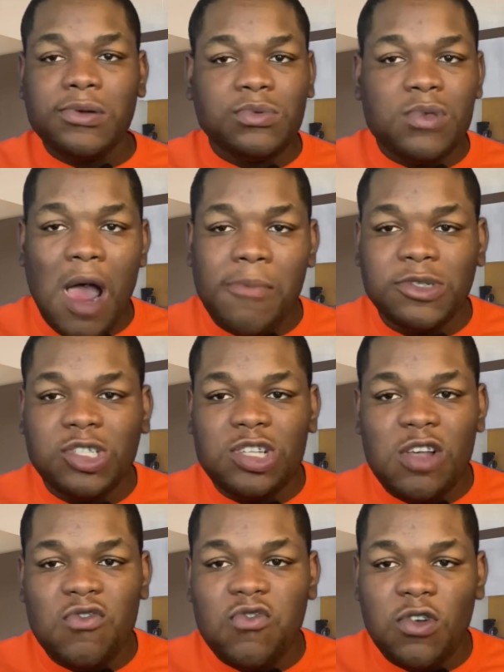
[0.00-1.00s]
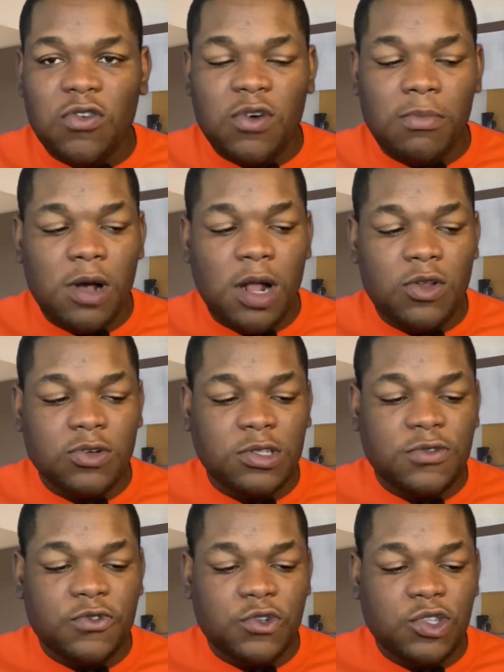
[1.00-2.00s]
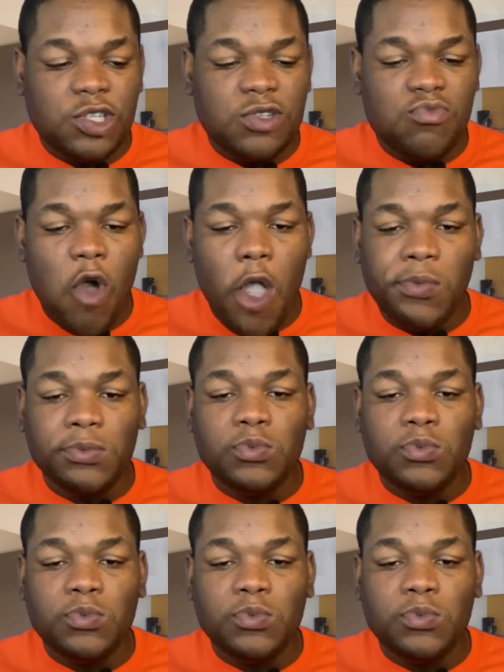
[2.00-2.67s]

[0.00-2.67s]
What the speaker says: I'm still full from all those fruits this morning,